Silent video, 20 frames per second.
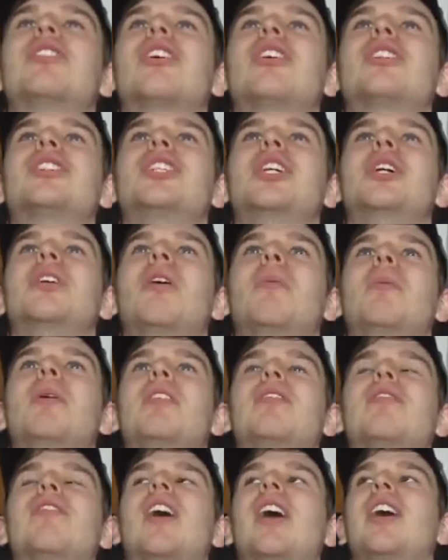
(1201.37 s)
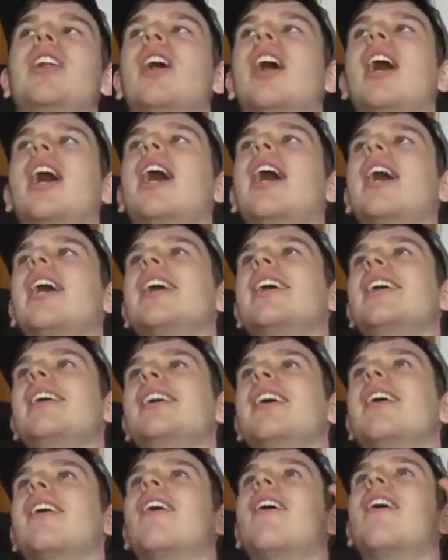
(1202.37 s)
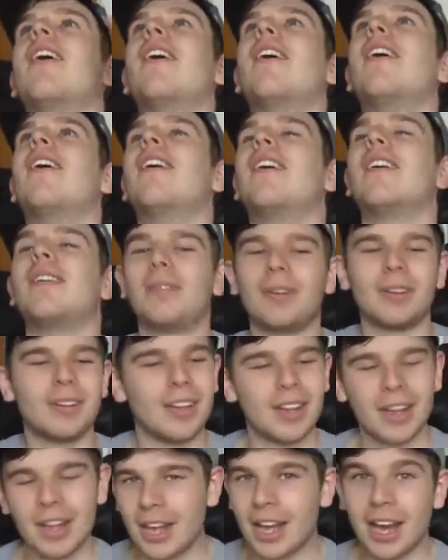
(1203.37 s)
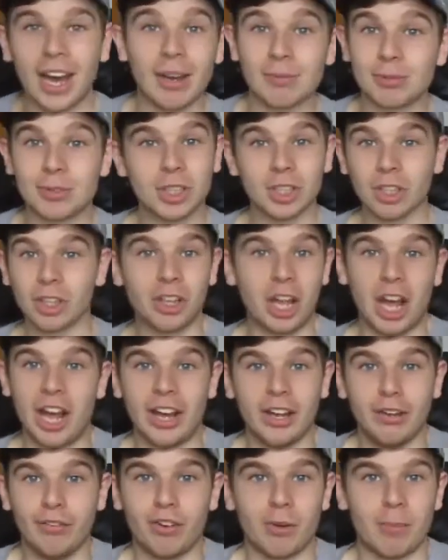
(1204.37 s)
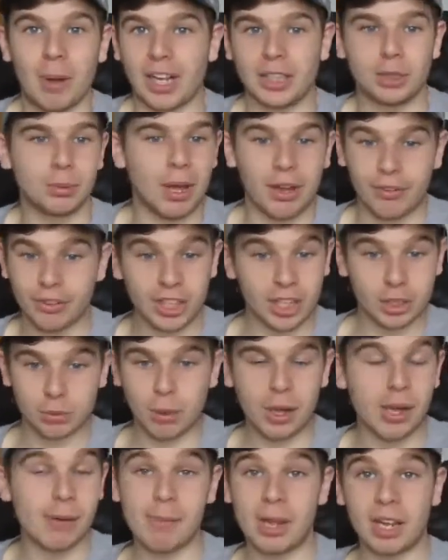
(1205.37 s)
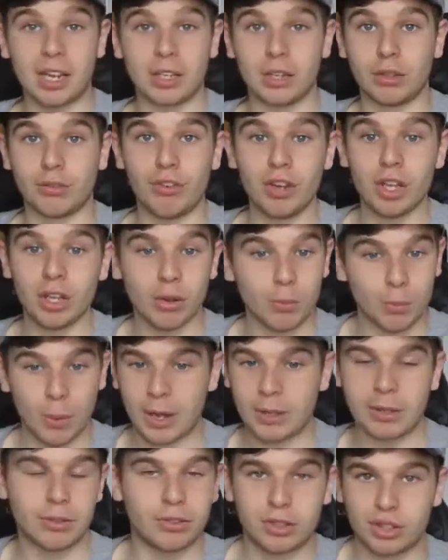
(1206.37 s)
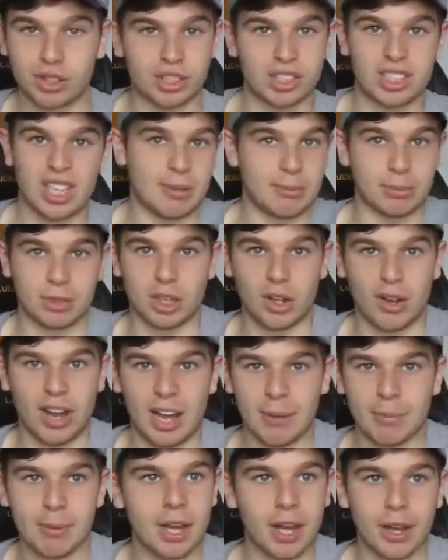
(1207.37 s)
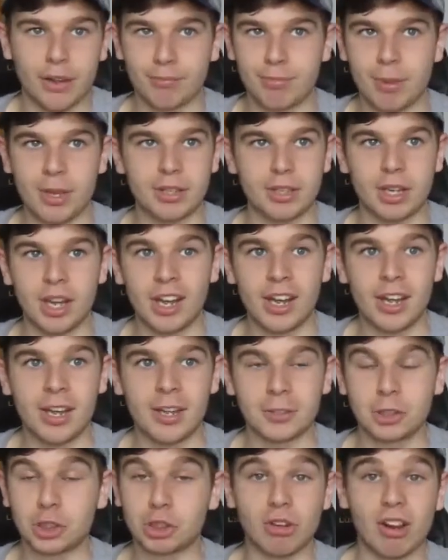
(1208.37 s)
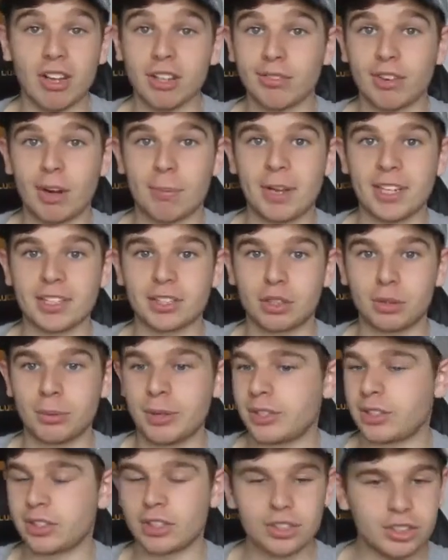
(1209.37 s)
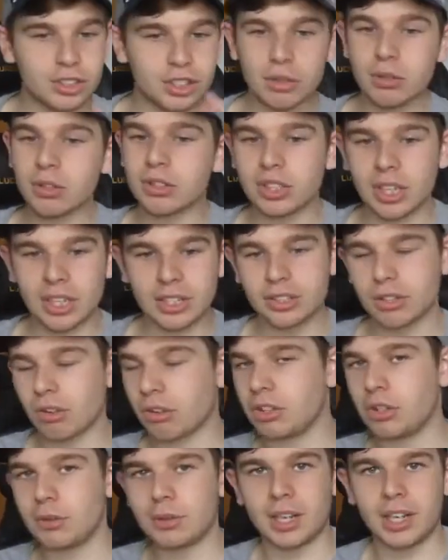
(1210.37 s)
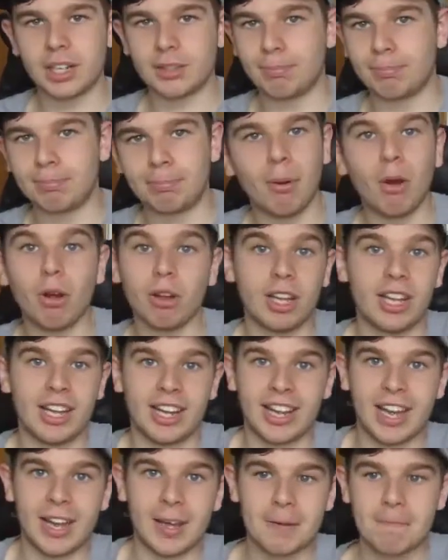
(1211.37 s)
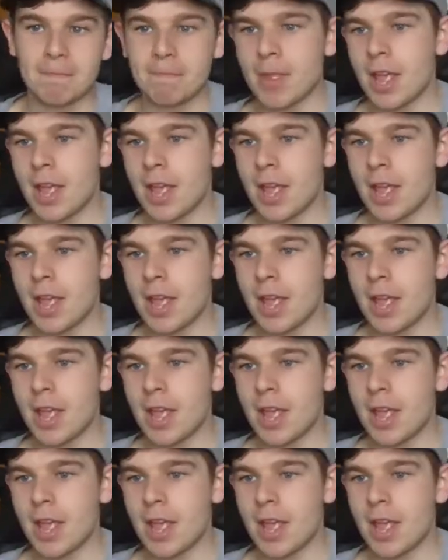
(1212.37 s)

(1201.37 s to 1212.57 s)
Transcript: lost the European final. I'm still on the high from it, I swear. I think that's why I'm making this video and why I just seem so happy. I've been stressed for the past 2 weeks, and as soon as I saw you guys bottle it again,